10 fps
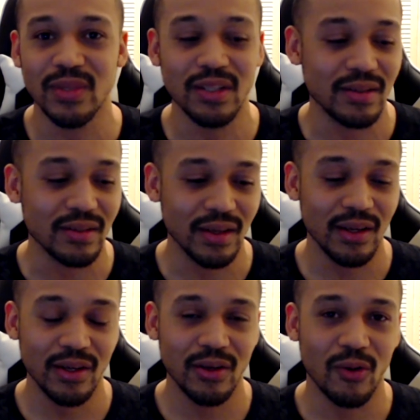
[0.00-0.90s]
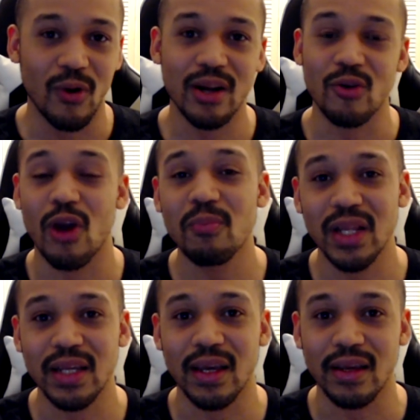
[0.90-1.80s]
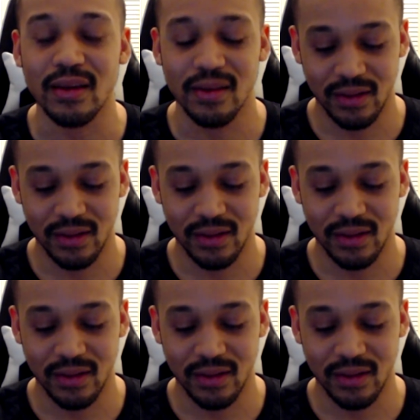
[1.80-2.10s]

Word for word: me want to replicate